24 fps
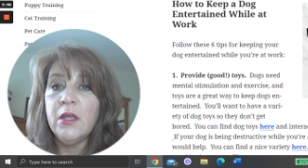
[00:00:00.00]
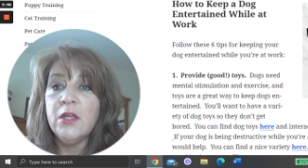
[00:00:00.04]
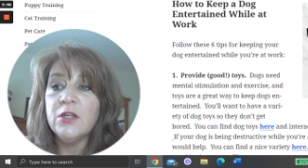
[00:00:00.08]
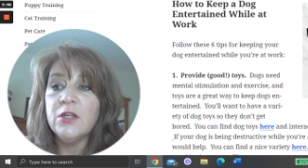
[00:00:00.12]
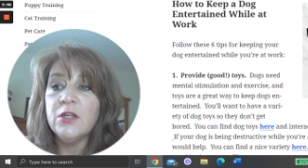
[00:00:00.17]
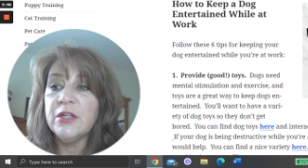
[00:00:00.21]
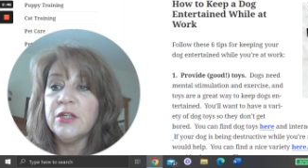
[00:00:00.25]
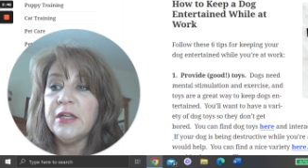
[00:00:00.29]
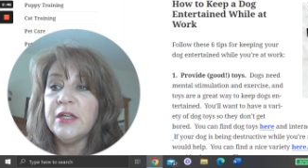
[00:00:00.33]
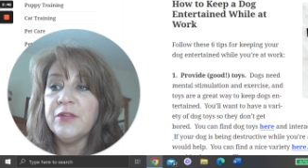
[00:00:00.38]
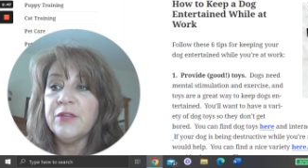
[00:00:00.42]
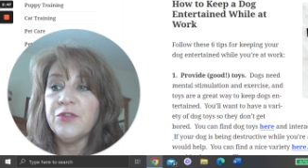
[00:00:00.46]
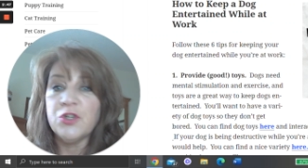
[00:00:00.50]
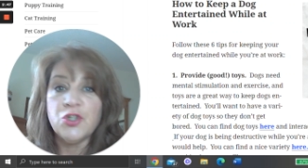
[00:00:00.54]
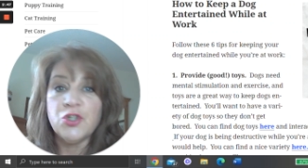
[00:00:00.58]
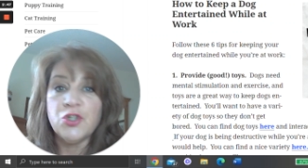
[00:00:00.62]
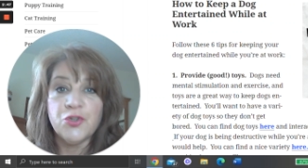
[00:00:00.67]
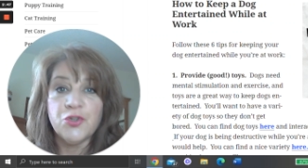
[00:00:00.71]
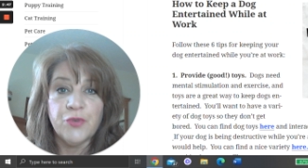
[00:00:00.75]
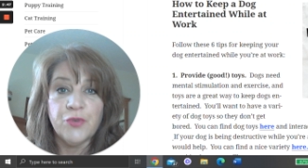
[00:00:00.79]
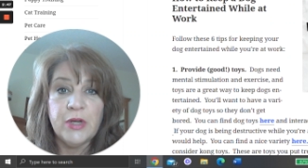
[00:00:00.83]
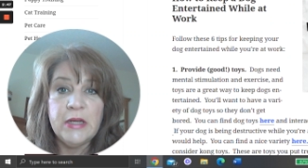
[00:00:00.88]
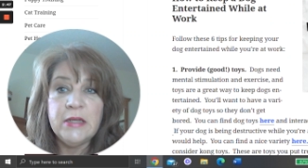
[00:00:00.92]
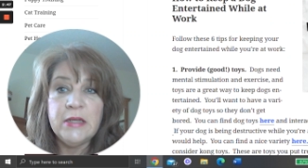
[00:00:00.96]
to get the
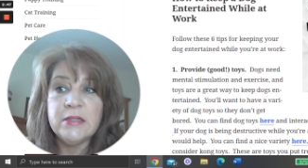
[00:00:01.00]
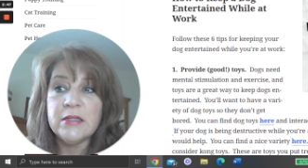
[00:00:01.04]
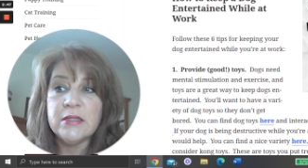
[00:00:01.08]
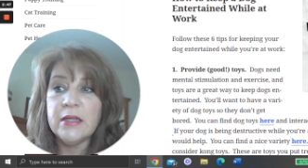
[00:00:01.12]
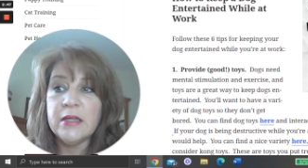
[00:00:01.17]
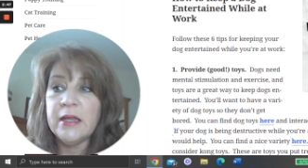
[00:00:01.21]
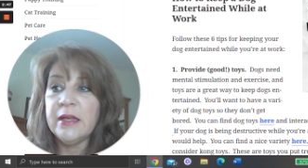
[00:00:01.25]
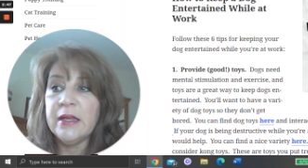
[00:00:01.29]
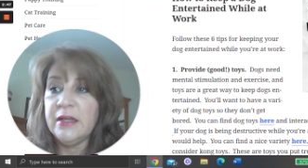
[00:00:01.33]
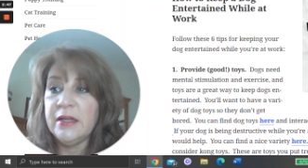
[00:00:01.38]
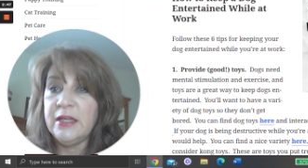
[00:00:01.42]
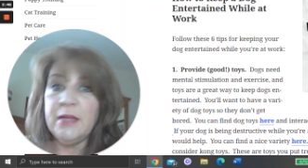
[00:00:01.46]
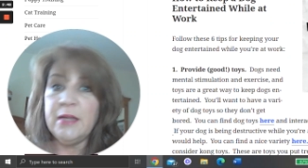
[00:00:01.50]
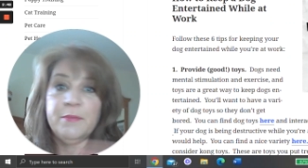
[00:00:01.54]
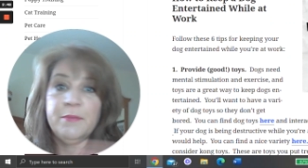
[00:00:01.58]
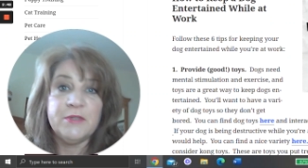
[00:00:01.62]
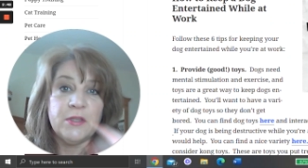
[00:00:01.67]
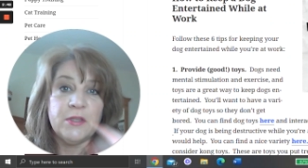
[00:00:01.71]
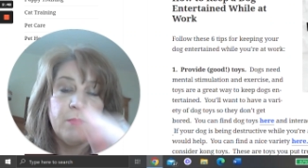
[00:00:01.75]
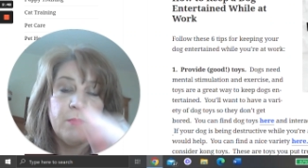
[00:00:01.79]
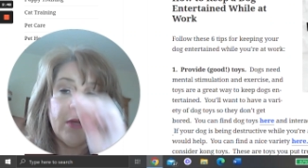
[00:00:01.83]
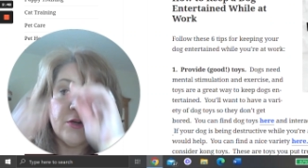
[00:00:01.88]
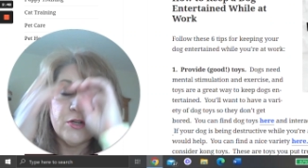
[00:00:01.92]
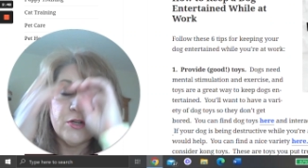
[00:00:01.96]
treat. It keeps
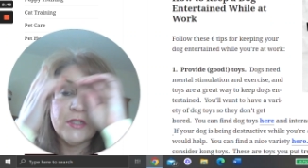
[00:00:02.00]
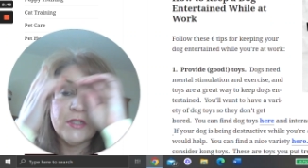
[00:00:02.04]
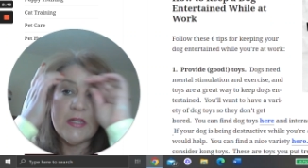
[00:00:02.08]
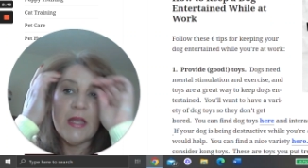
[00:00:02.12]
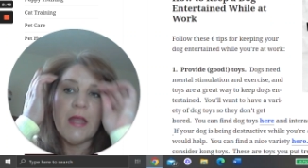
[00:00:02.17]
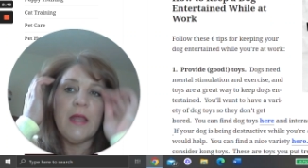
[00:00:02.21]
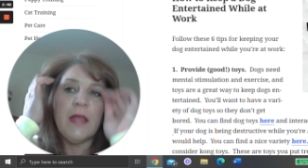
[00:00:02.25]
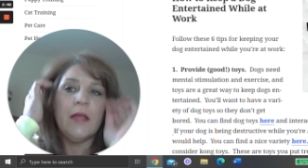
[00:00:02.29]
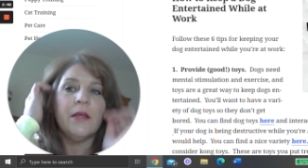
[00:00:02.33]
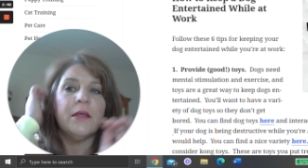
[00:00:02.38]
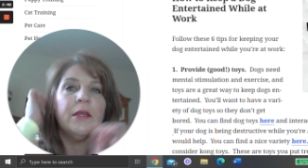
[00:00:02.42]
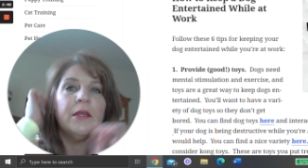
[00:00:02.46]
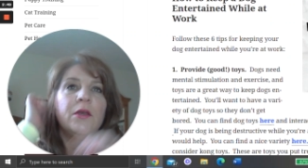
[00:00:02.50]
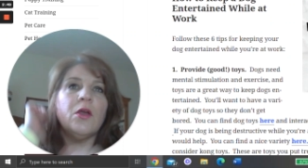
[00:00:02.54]
them entertained.